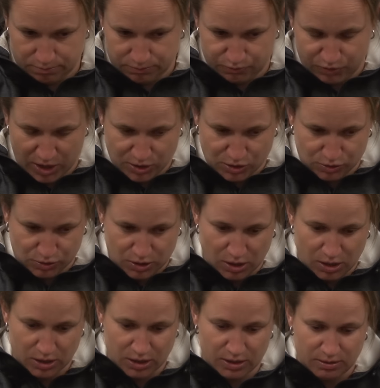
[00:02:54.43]
Rachel's
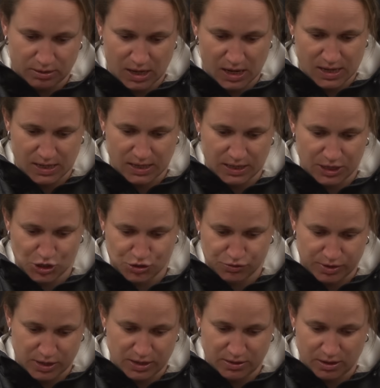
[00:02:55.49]
got a knee
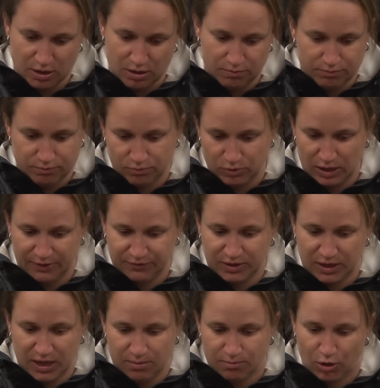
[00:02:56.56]
injury that we'll have to
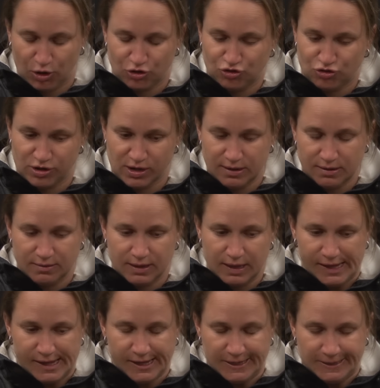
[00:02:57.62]
keep monitoring.
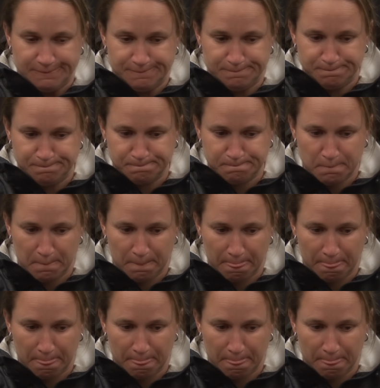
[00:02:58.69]
And